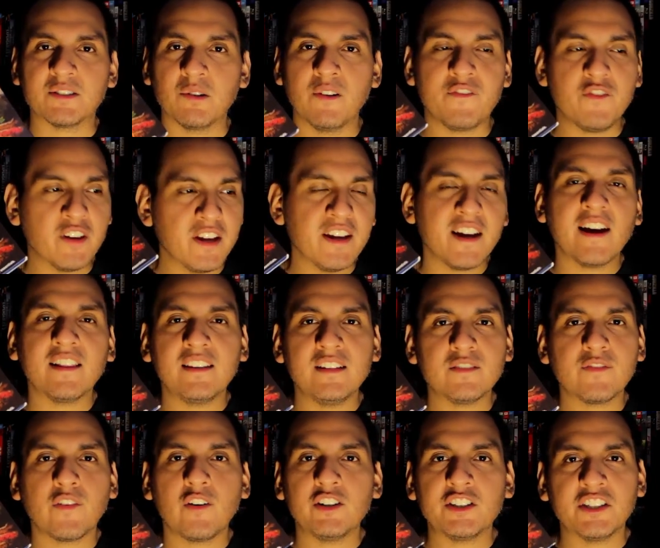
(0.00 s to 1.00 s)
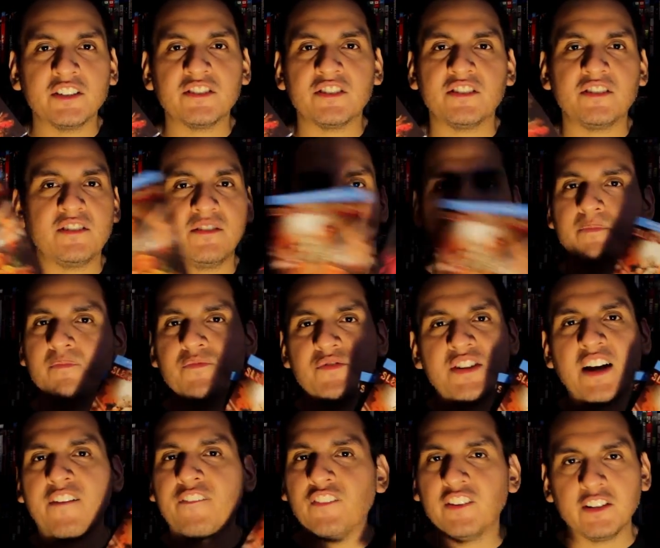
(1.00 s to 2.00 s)
So if you can get these versions,
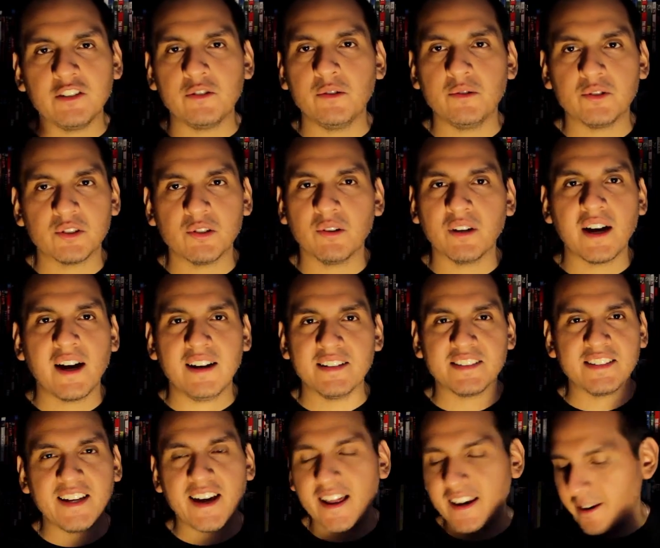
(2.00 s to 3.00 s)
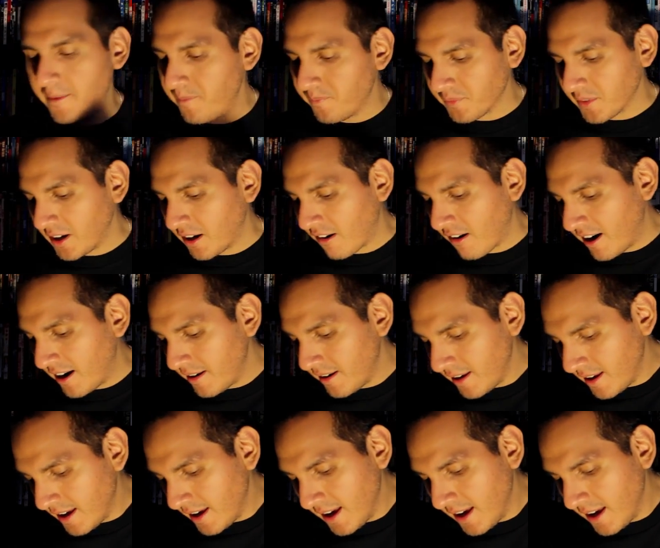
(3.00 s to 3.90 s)
definitely do so, guys. Get it, all right?